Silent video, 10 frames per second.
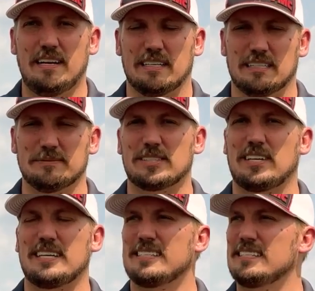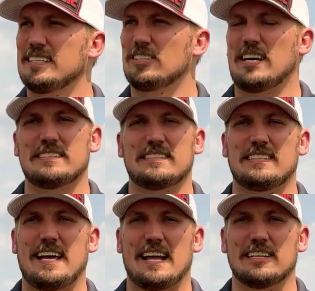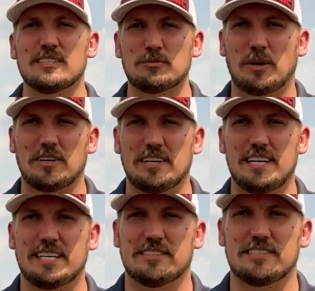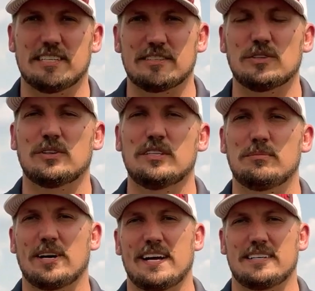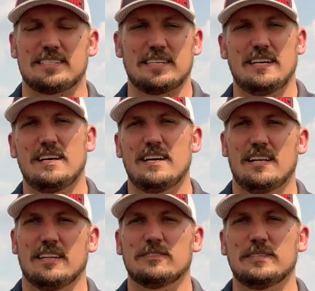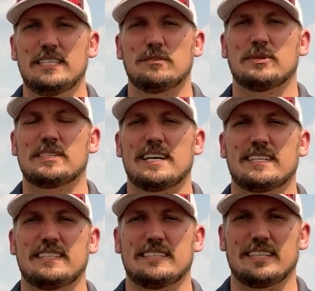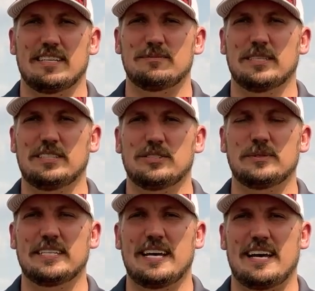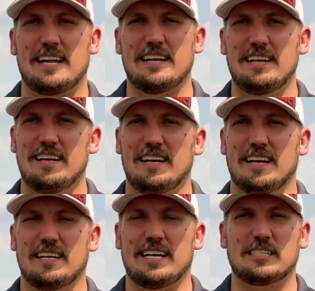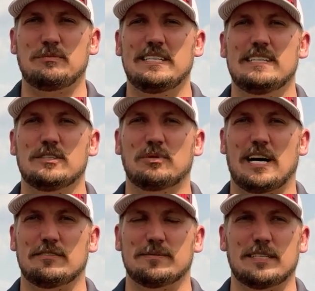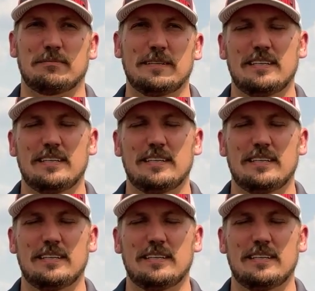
um, across, across the land, the Spartan acres and Authority brands, that we need to protect it as much as we can and not speed this problem up,